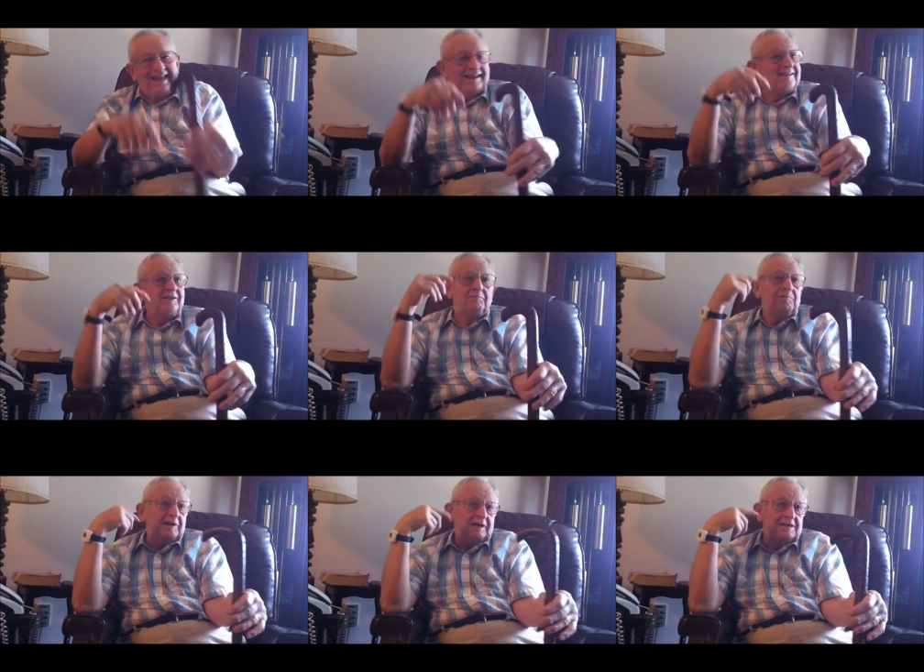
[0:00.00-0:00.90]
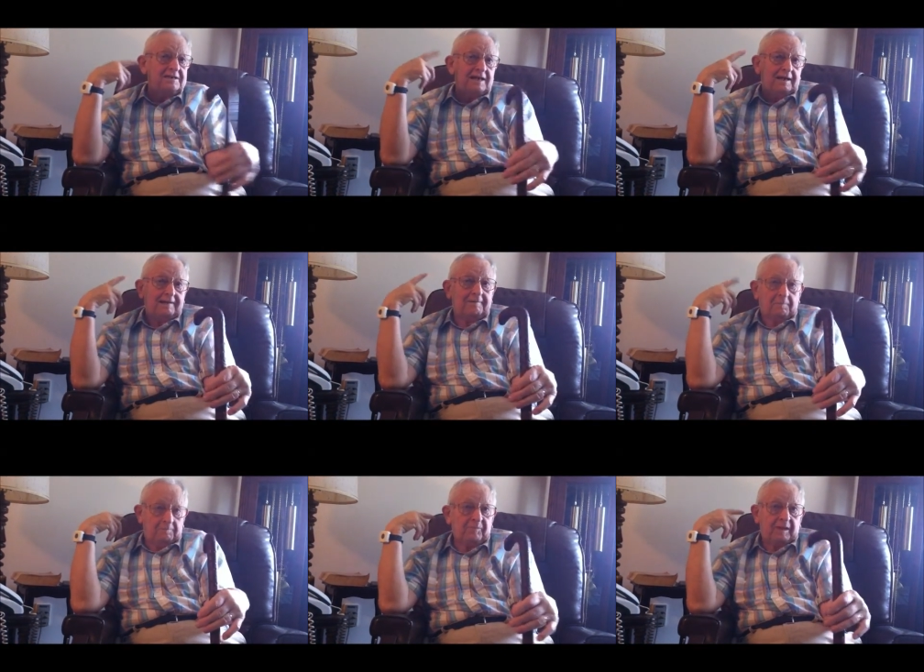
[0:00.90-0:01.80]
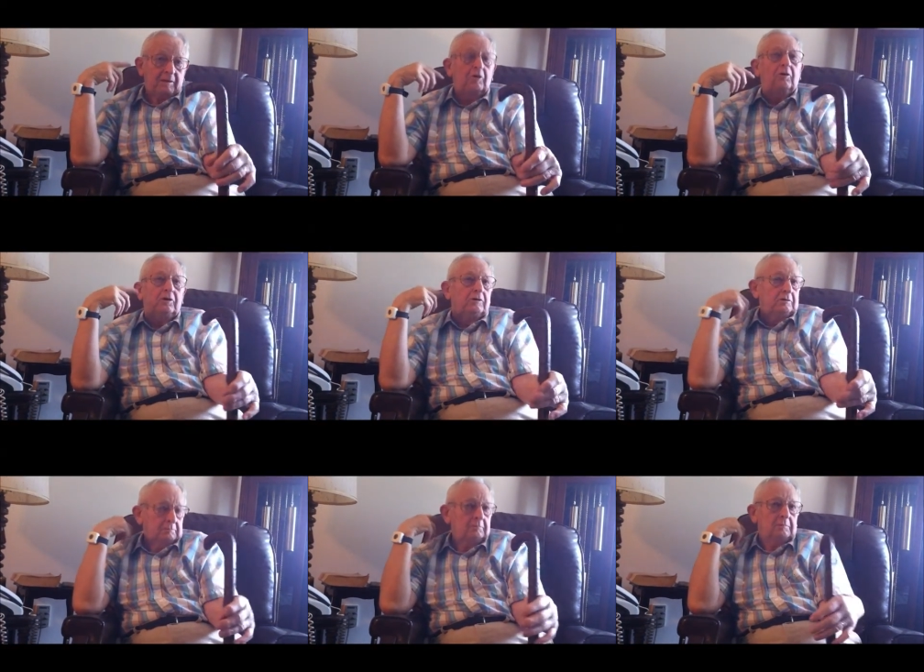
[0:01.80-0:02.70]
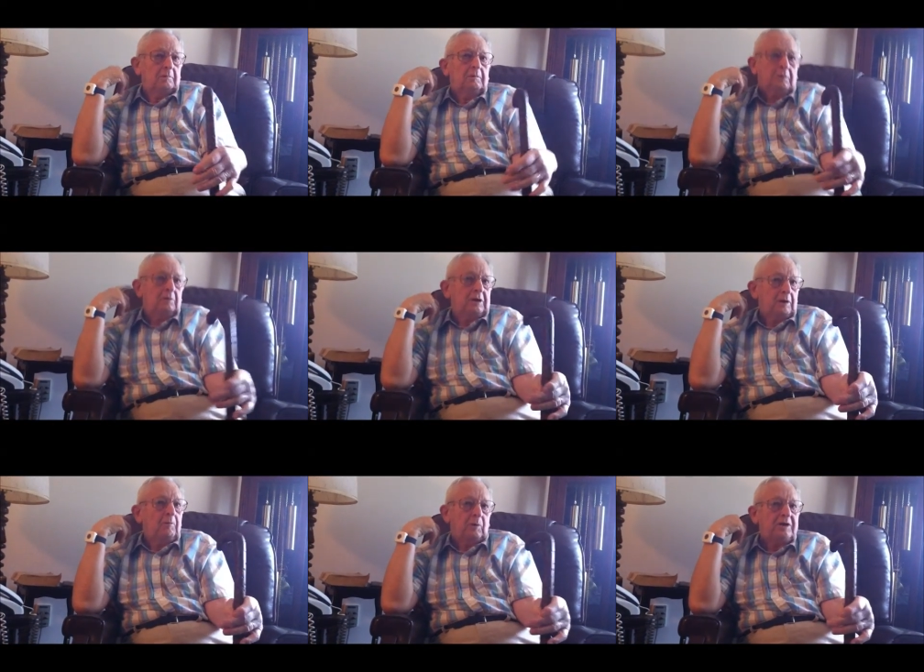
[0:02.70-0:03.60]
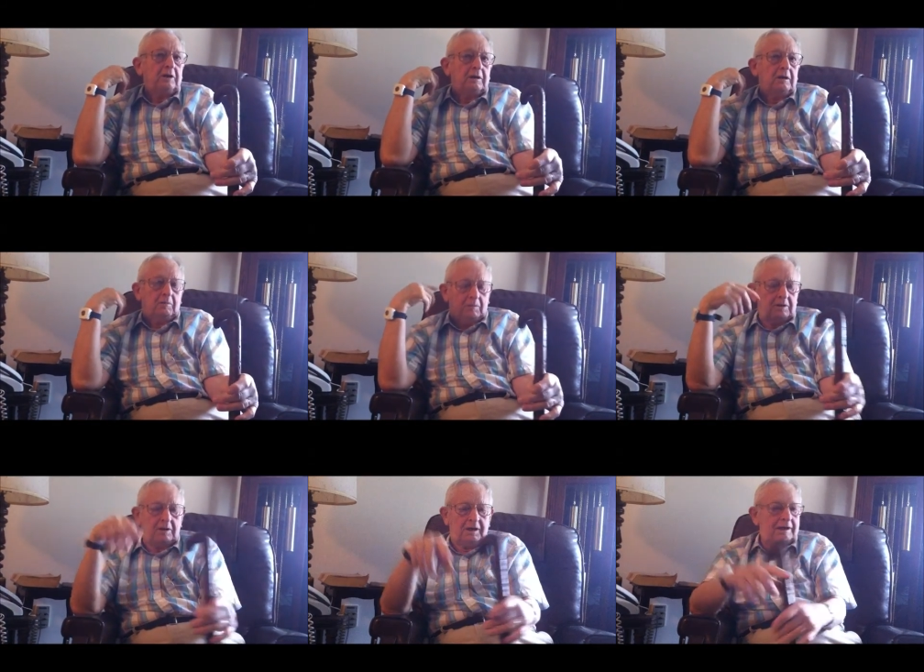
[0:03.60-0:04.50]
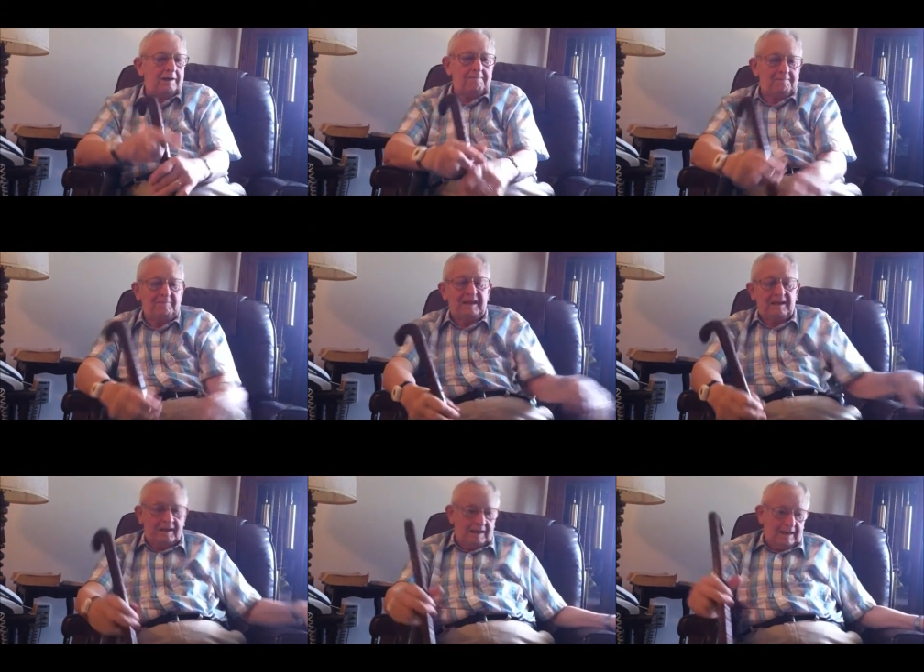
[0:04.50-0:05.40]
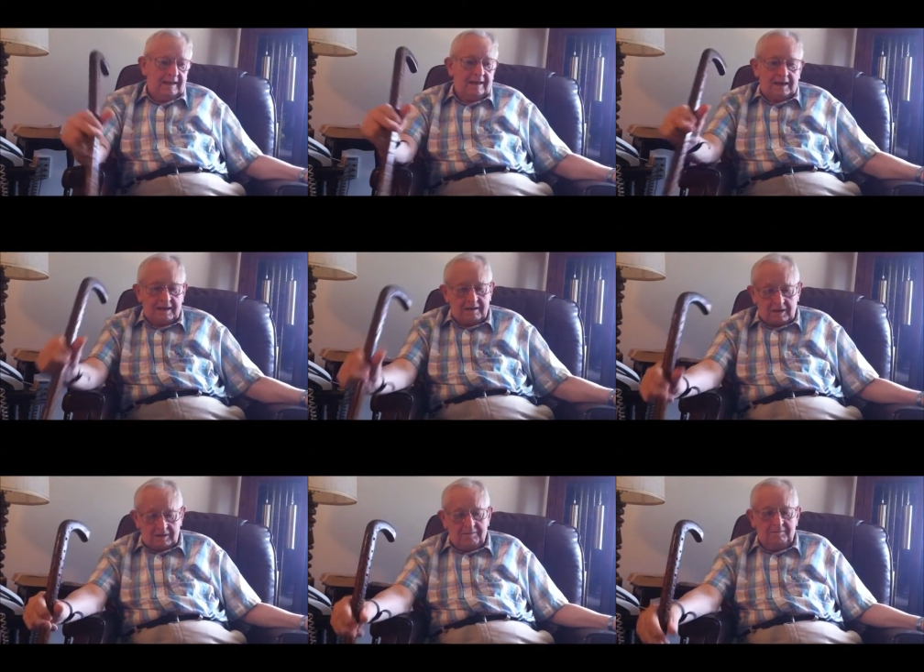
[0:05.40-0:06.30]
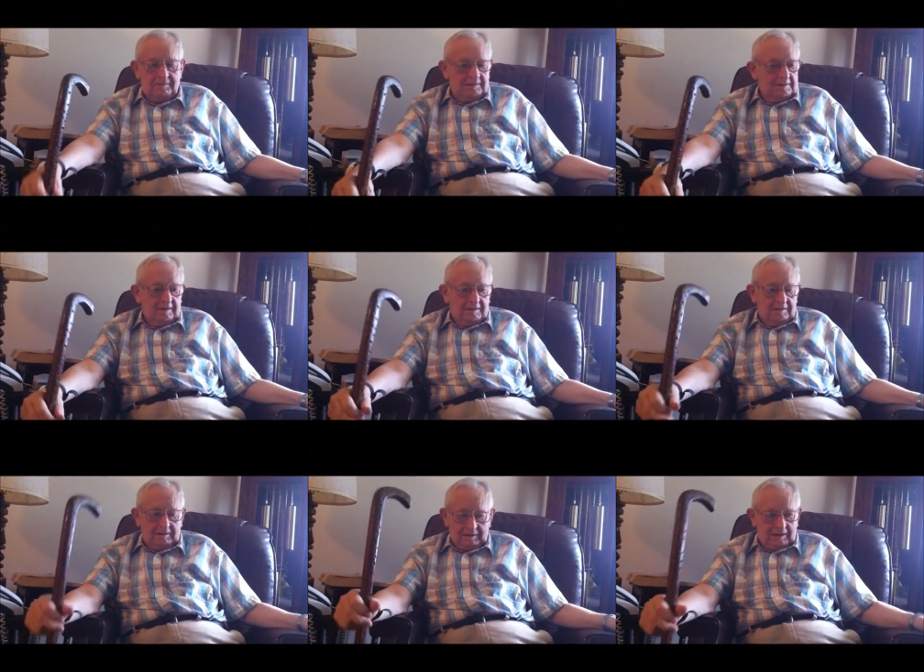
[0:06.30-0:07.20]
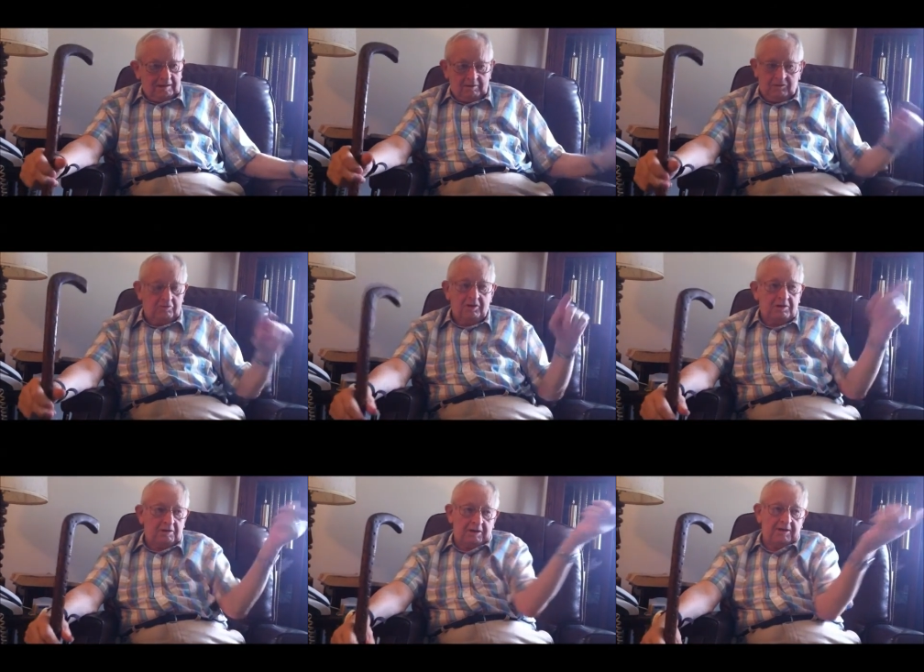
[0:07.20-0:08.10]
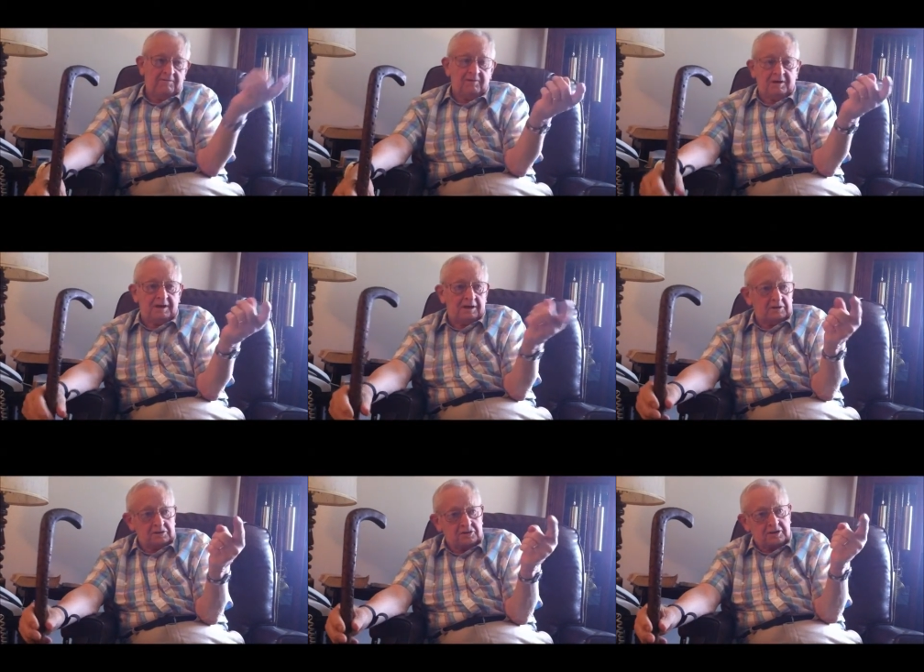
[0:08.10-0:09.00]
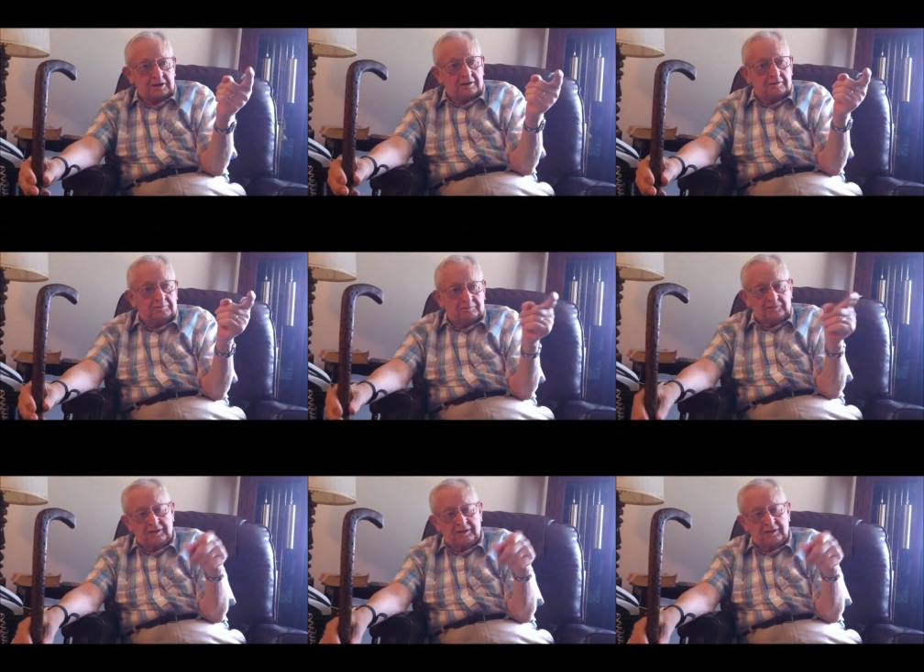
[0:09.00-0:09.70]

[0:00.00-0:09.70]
And you'd break his neck. Or when you hit him. And then you didn't even need to skin them.